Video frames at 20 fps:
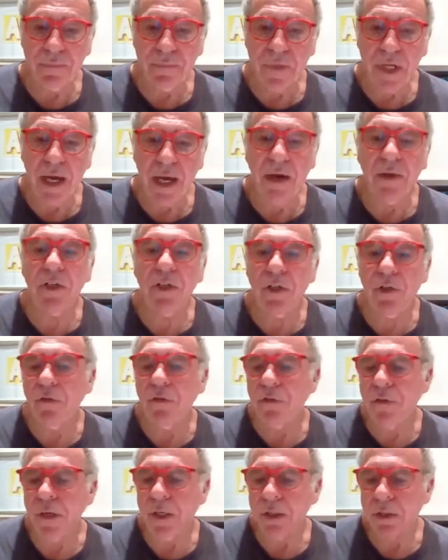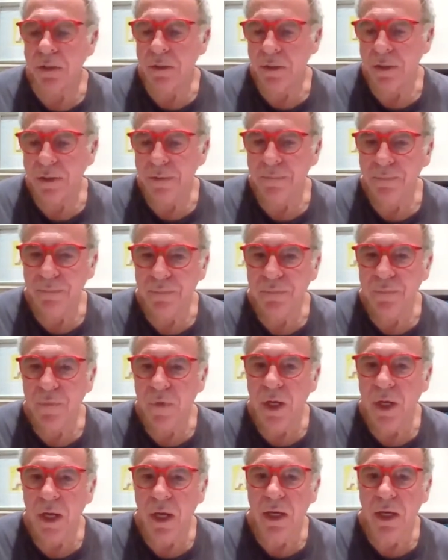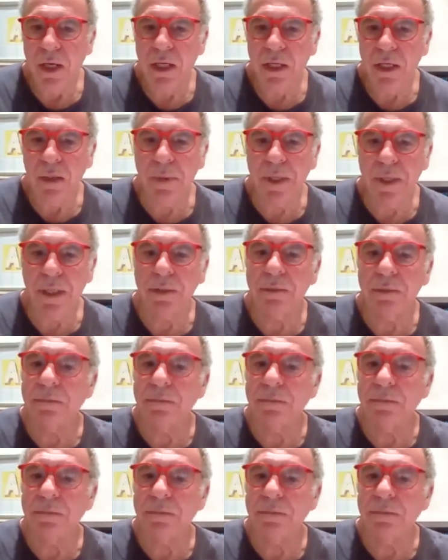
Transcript: How do you feel? A little bit?